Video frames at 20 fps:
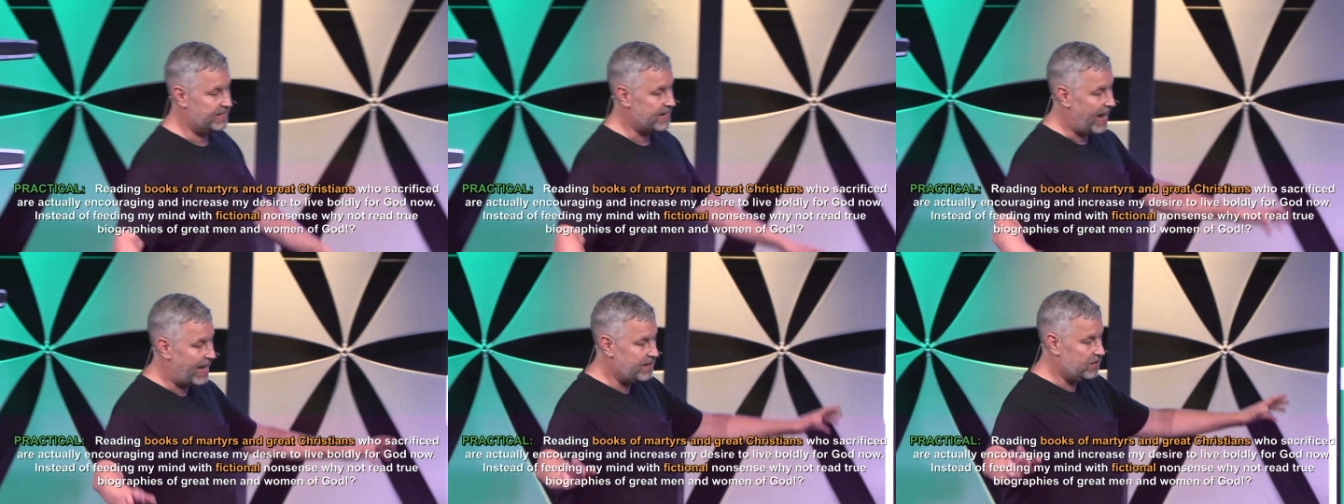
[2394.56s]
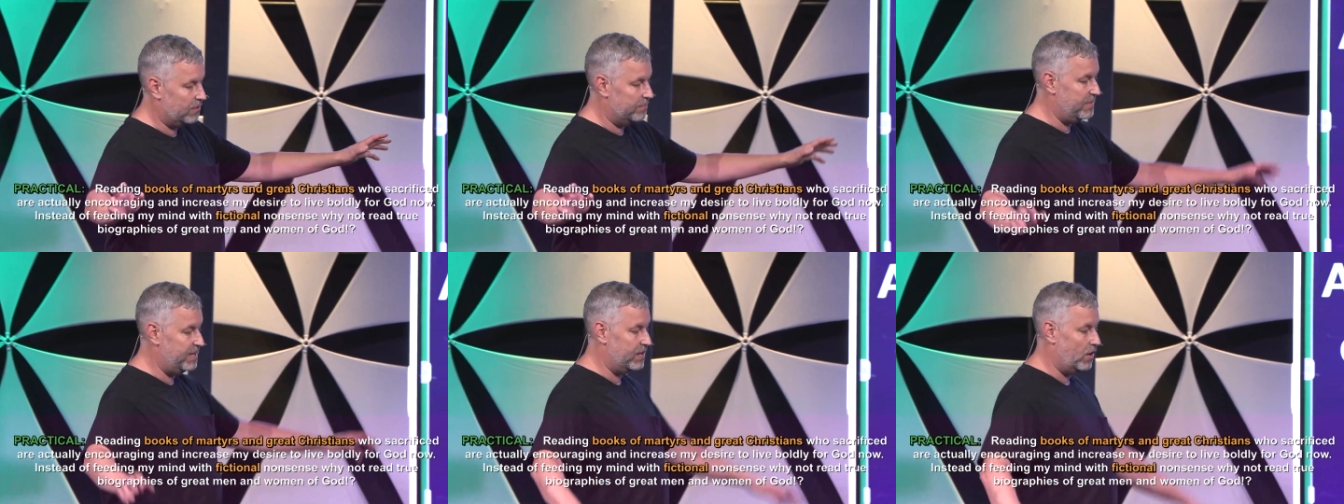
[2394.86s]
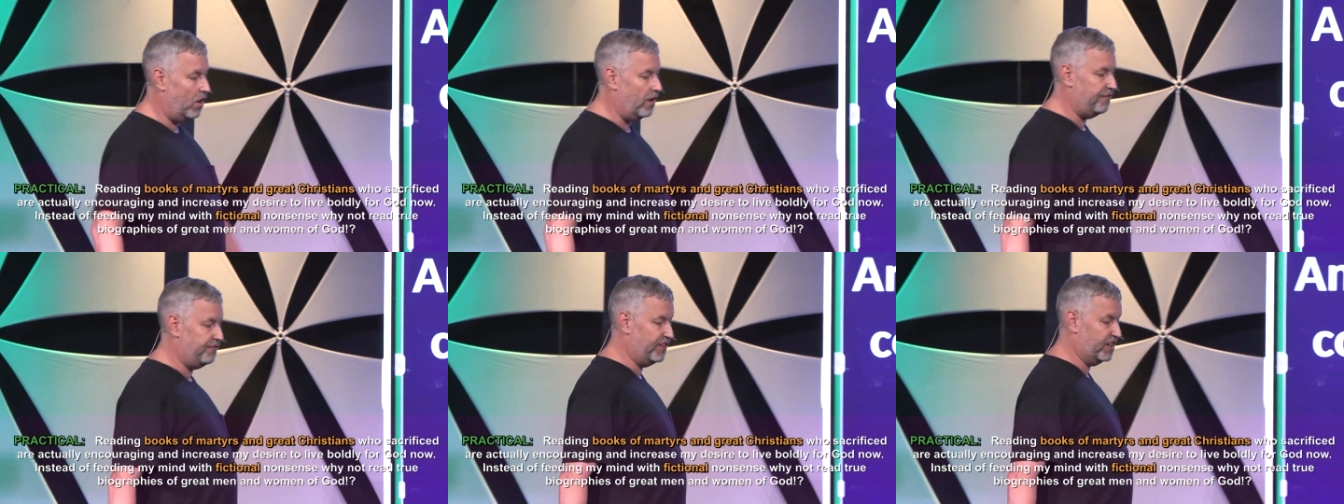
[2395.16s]
and I don't mean
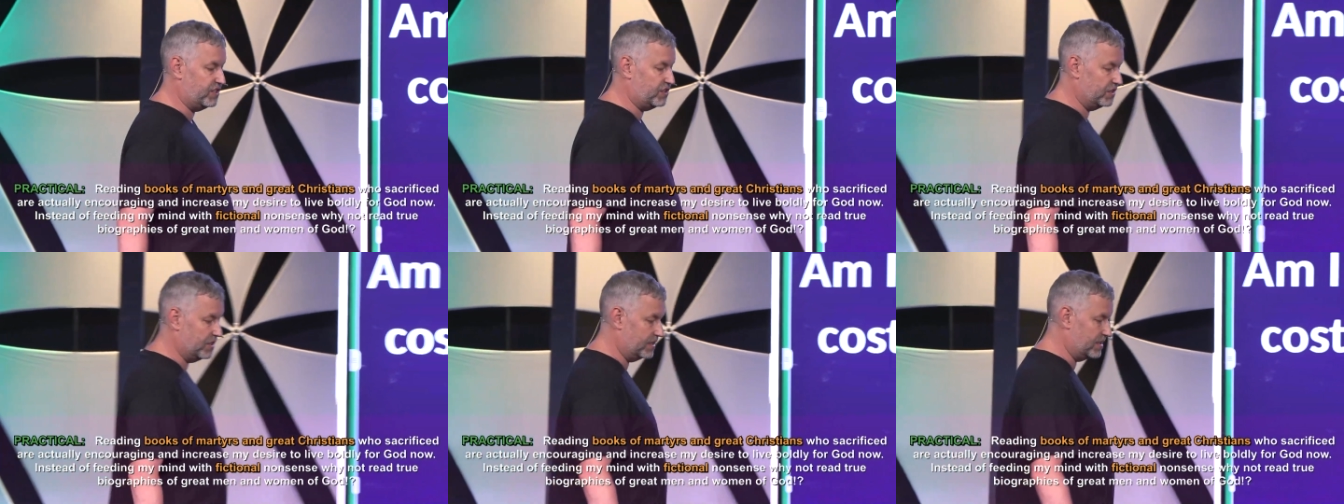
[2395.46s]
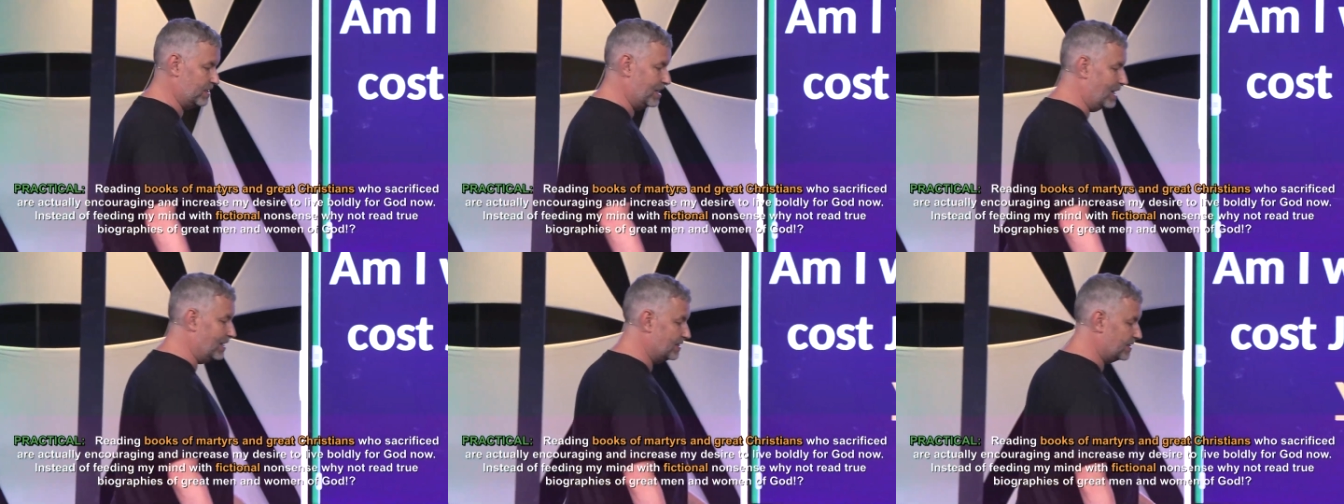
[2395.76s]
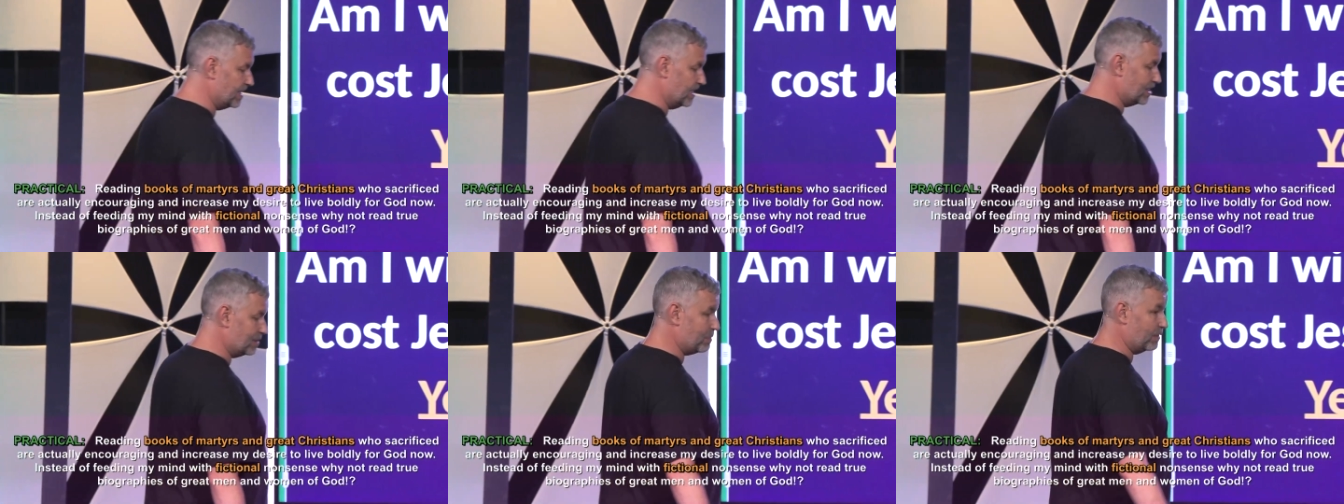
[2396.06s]
all fiction is
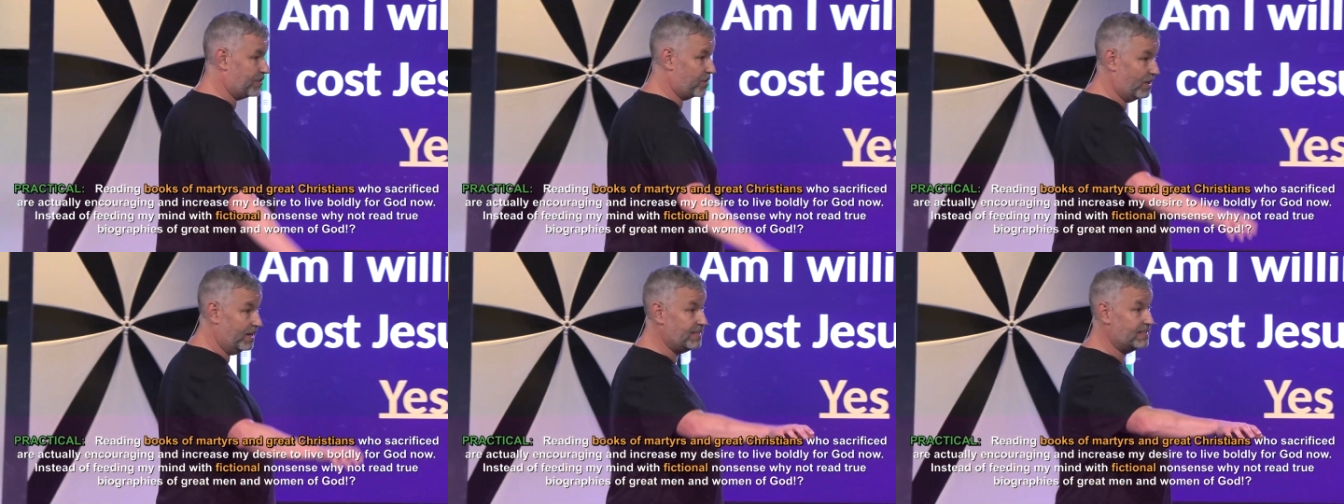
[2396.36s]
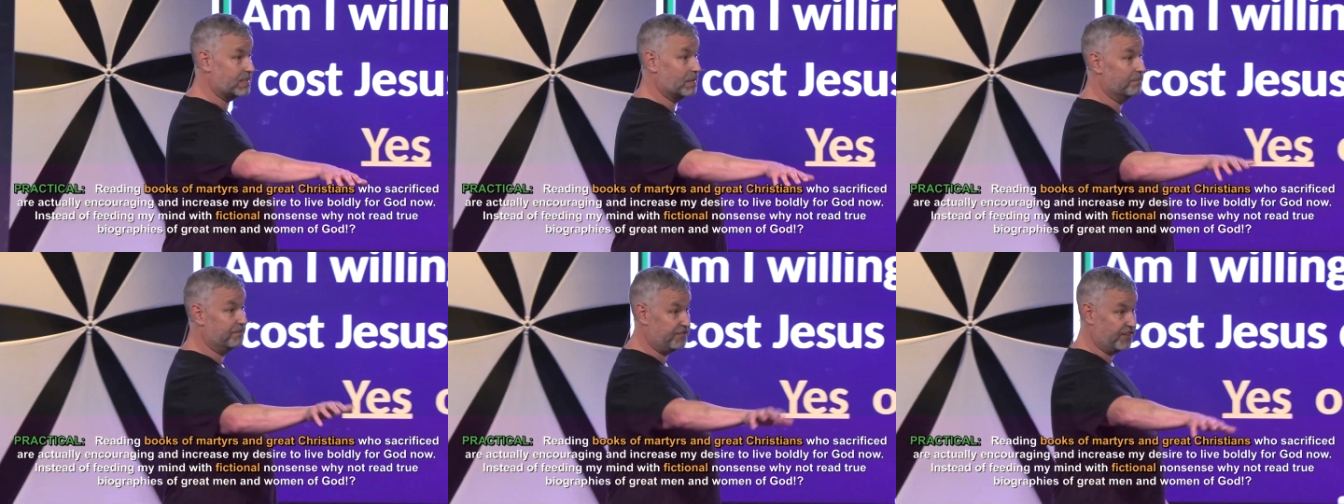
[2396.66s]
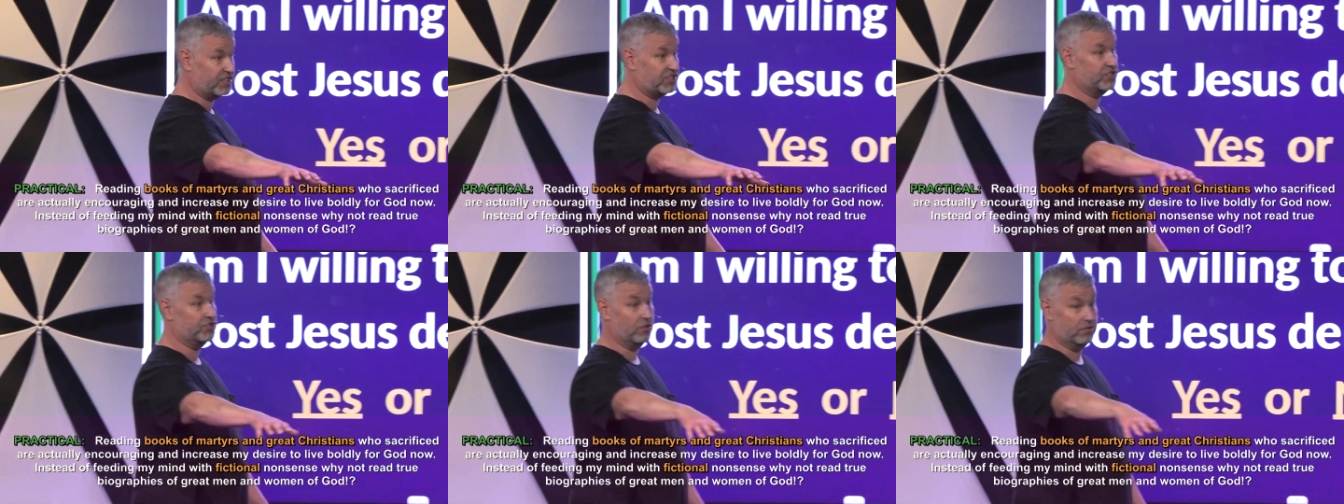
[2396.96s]
nonsense, but there is some
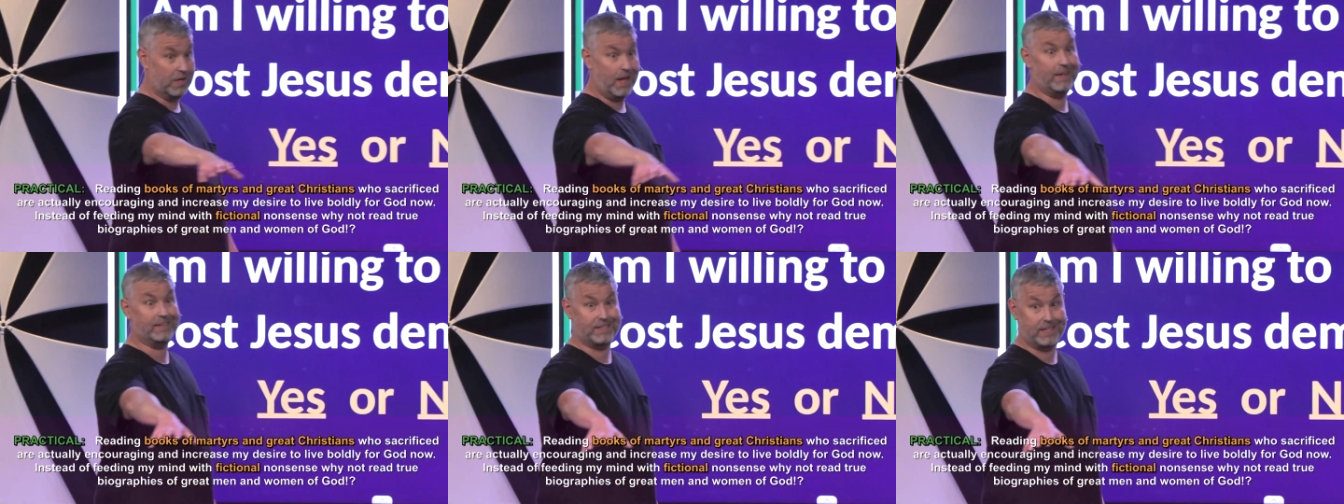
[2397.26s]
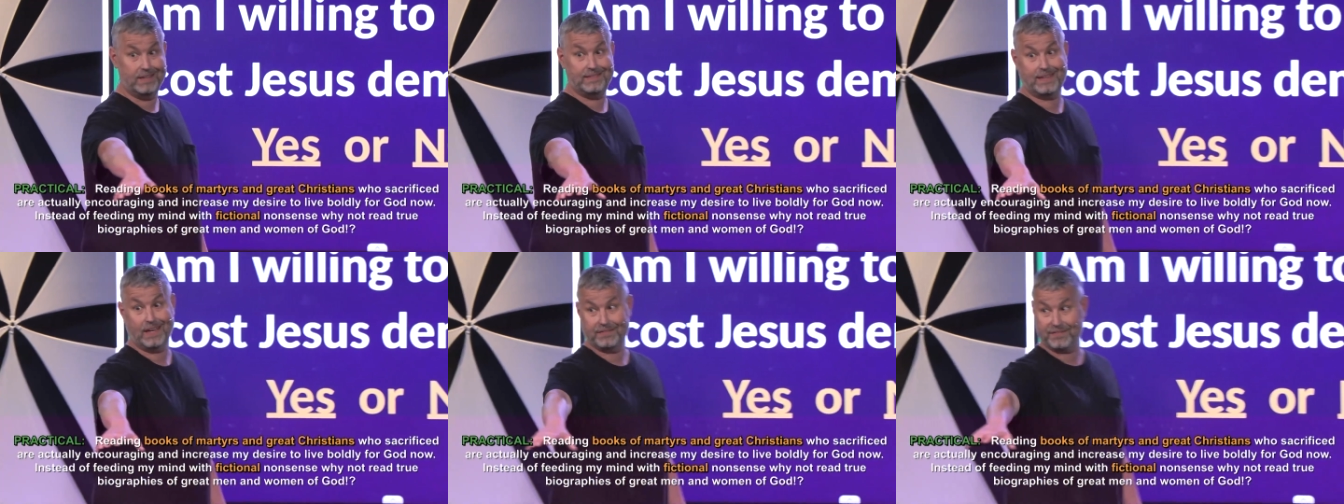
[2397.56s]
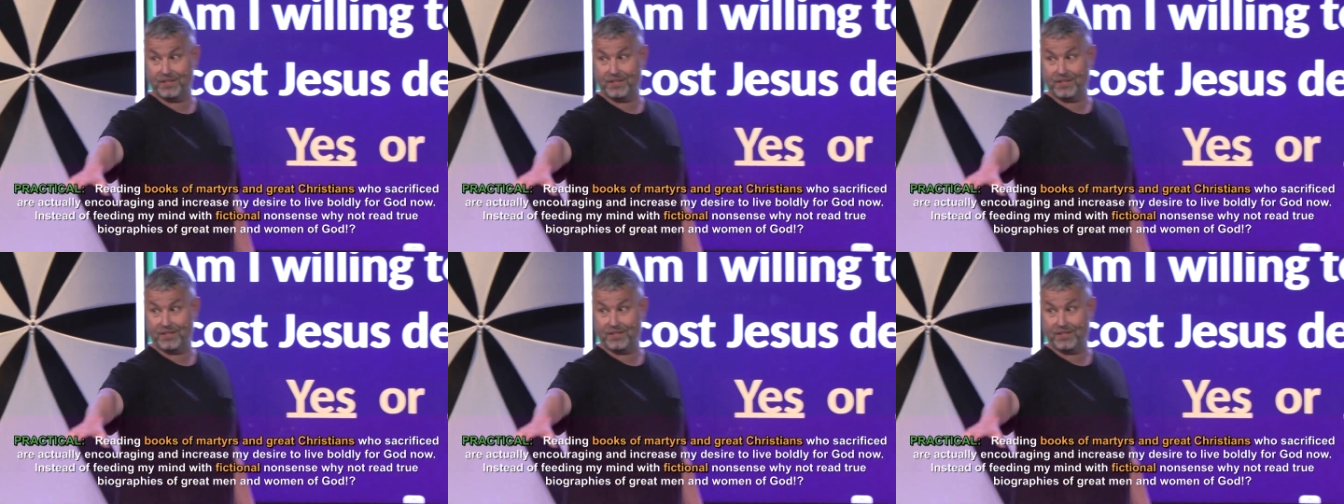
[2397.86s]
fictional nonsense